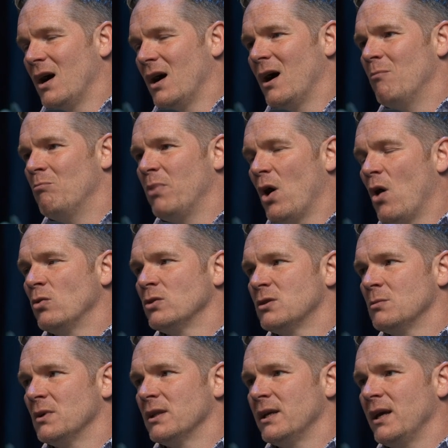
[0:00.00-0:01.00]
But
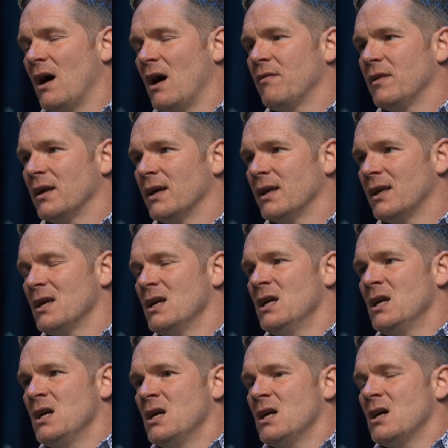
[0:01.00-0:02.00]
ultimately, I think
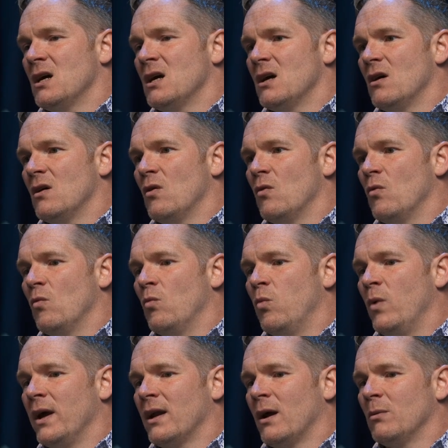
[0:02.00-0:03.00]

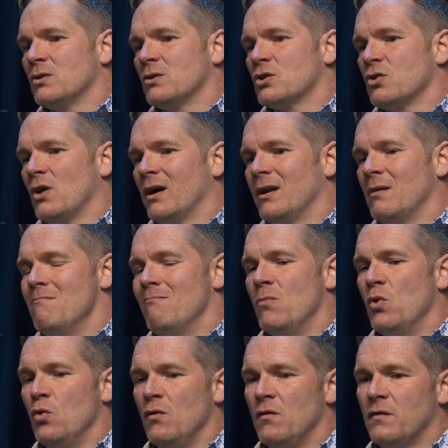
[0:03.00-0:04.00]
where I was trying to
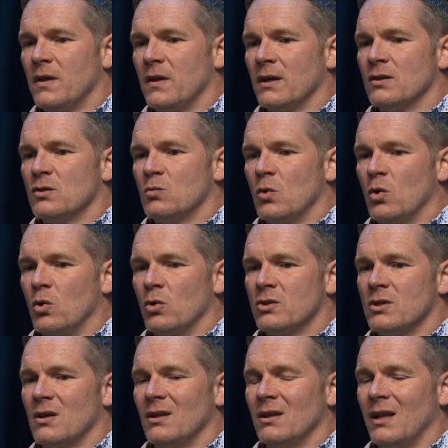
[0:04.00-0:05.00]
move things
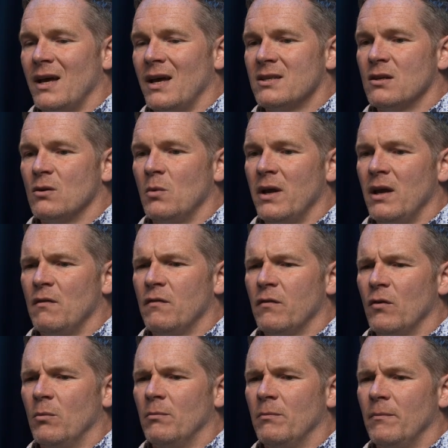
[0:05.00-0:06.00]
was less away
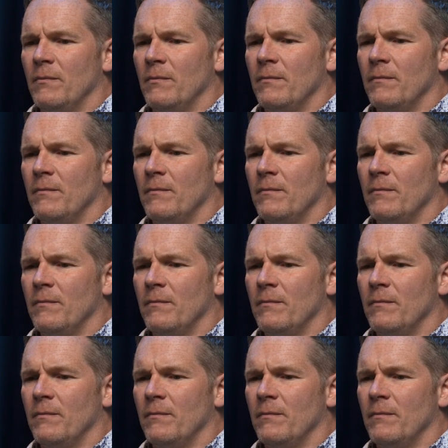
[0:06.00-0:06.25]
from